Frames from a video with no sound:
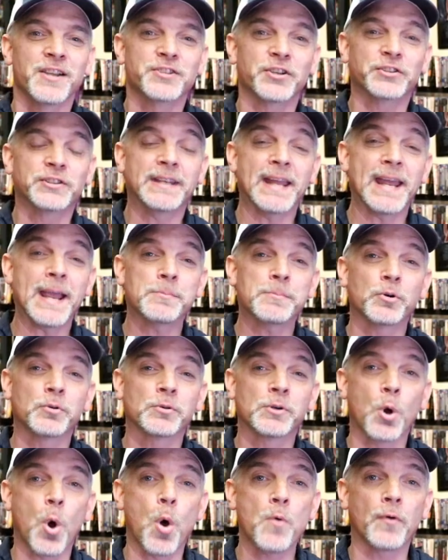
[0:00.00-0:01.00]
So today I'm
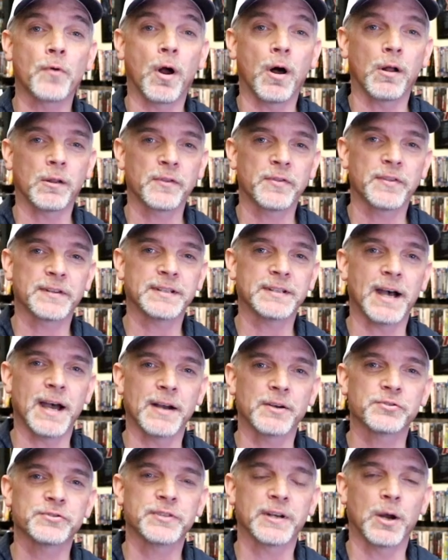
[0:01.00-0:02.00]
going to go over all of the
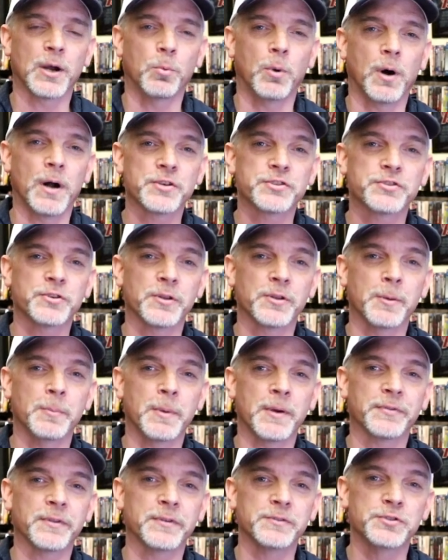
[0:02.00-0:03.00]
titles that I watched during the
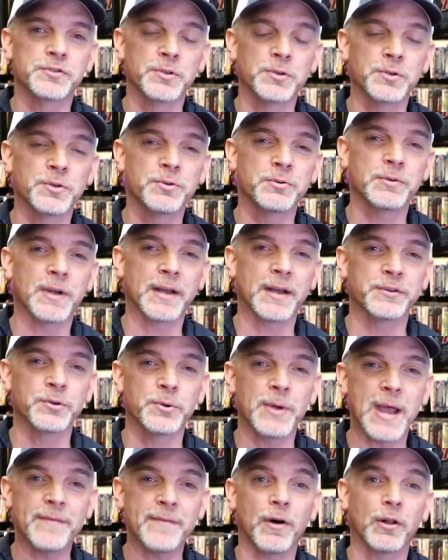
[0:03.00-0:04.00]
month of June. I
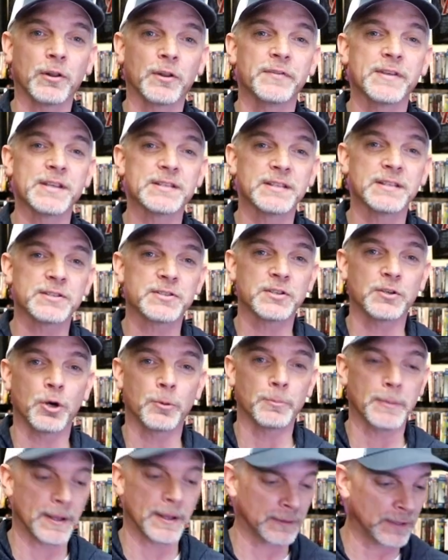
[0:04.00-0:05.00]
do have all of these listed
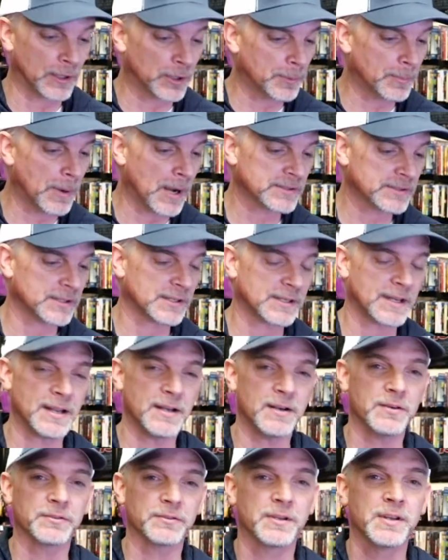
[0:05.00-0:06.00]
on my Letterboxd
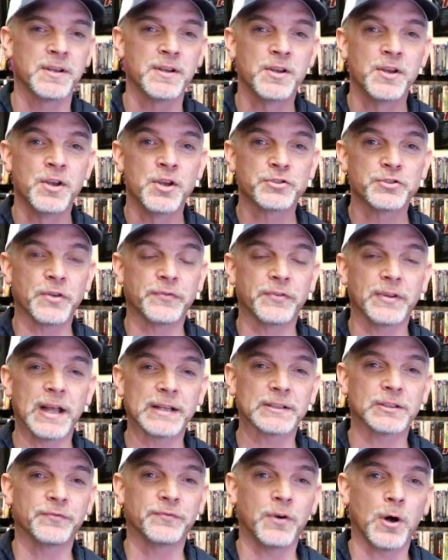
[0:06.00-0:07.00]
account, so if you'd
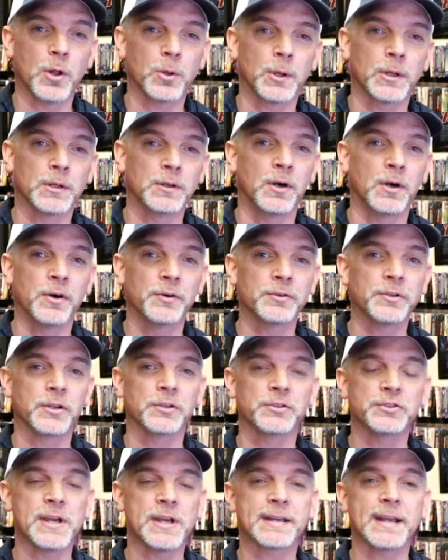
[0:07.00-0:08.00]
like to follow along, you
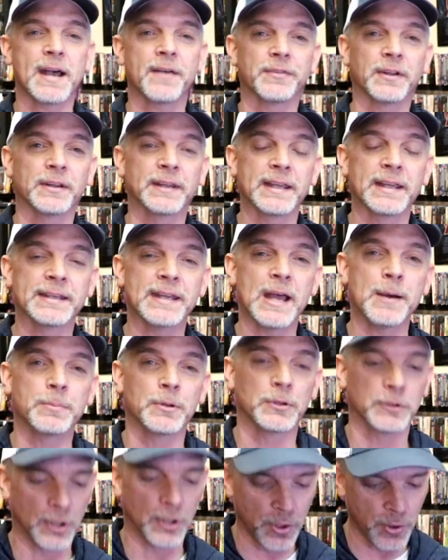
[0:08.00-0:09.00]
can check out the link down
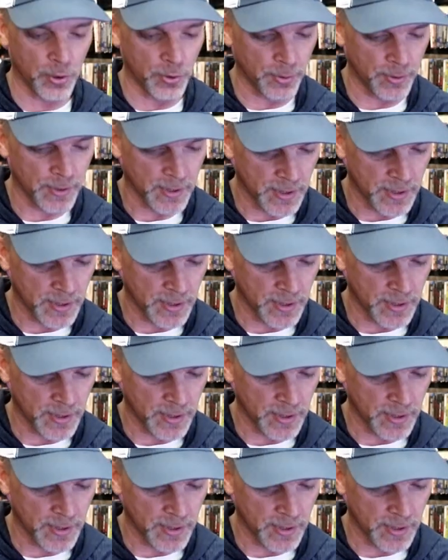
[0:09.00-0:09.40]
below